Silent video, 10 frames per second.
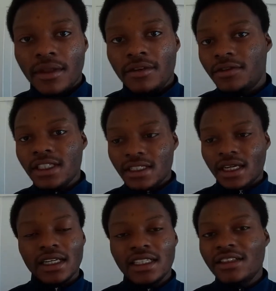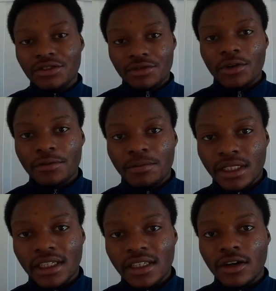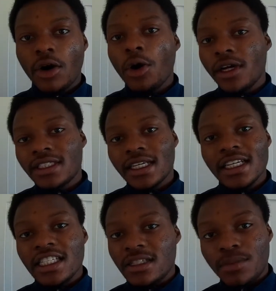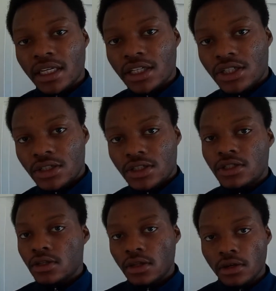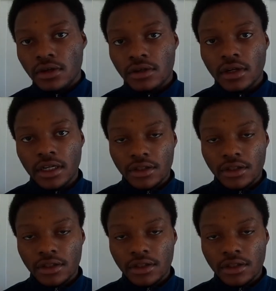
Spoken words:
And freestyling, even for a beginner, all it takes is patience to learn, right?